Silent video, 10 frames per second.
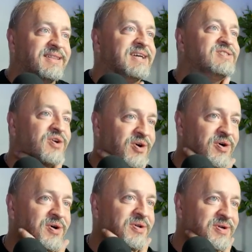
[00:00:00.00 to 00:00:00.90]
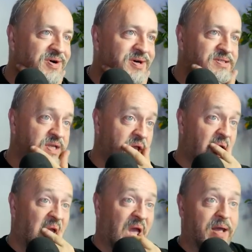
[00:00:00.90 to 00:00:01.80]
That's all cars.
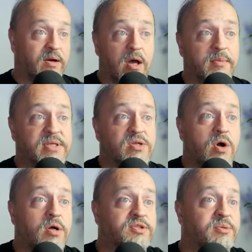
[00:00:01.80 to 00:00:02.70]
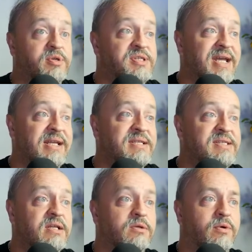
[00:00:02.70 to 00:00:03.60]
An anonymous call to Mercedes
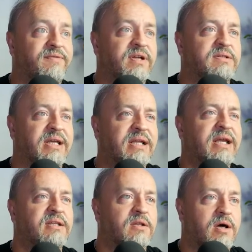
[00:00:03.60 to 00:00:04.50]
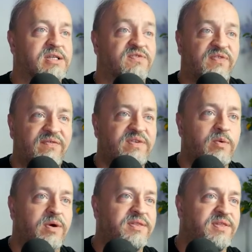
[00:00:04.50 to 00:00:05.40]
dealer revealed it had lost
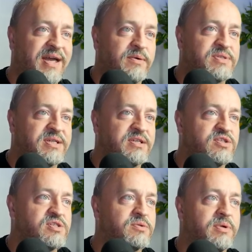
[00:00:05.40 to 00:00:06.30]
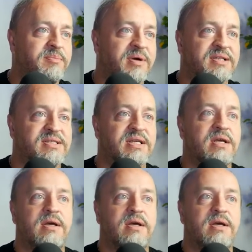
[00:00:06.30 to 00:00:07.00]
fifty-one thousand in just three months.